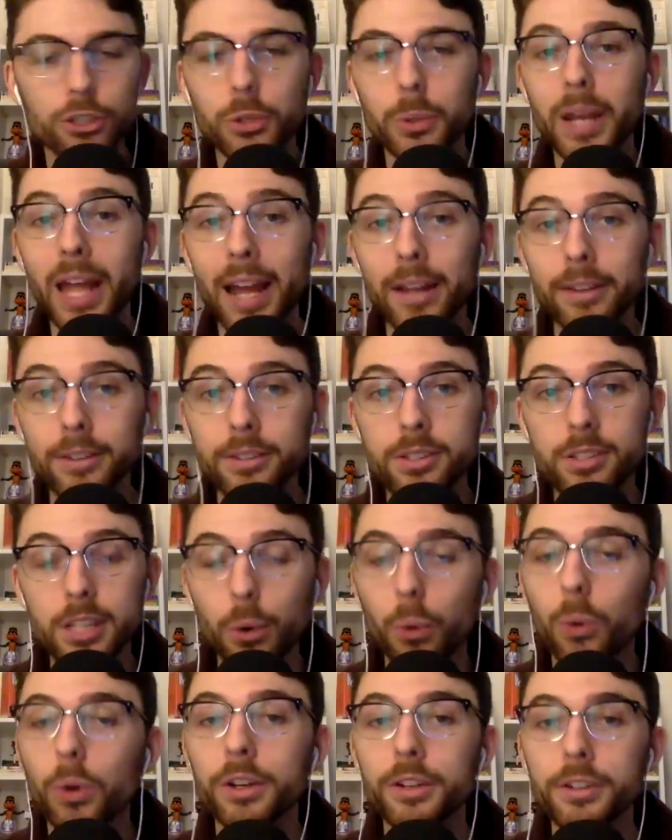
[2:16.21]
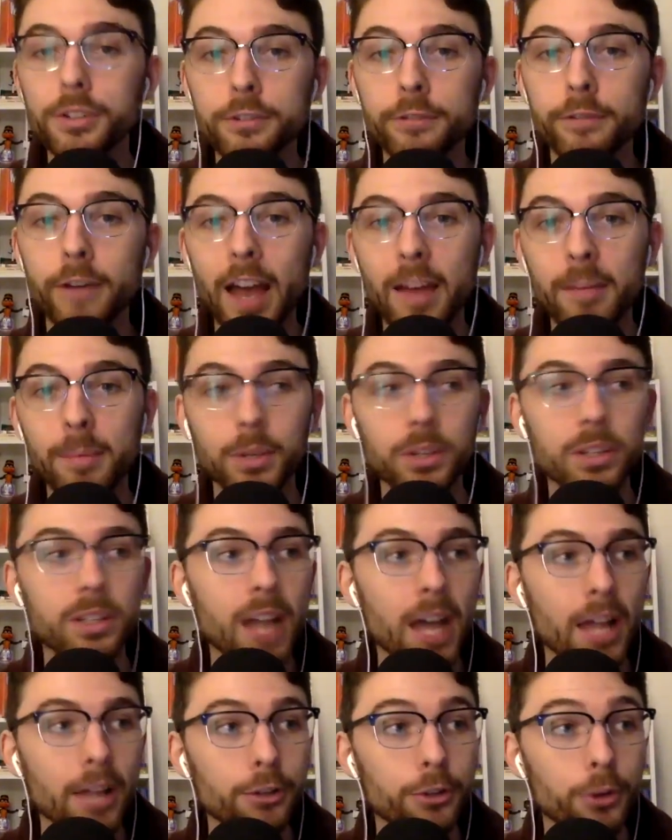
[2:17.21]
to announce the Orioles' $5 million
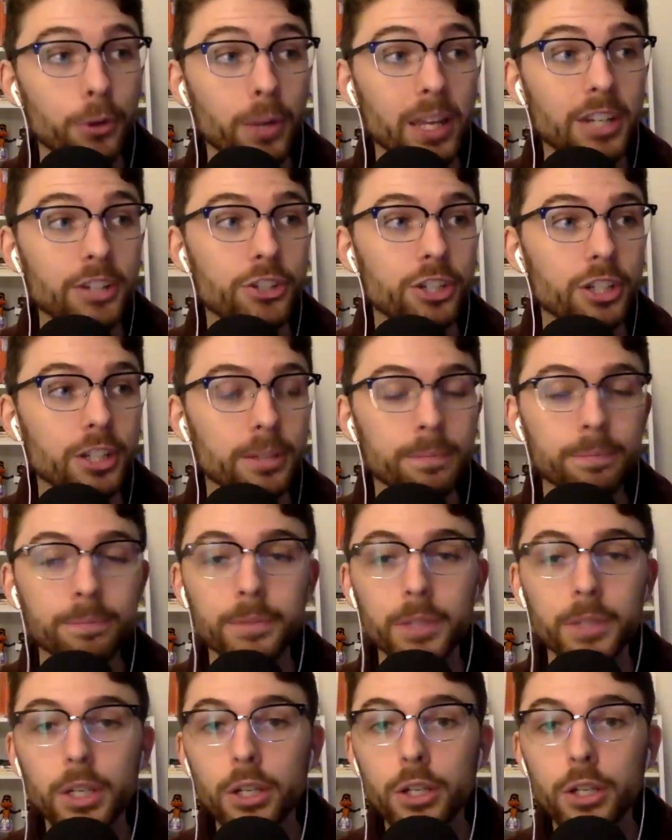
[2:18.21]
donation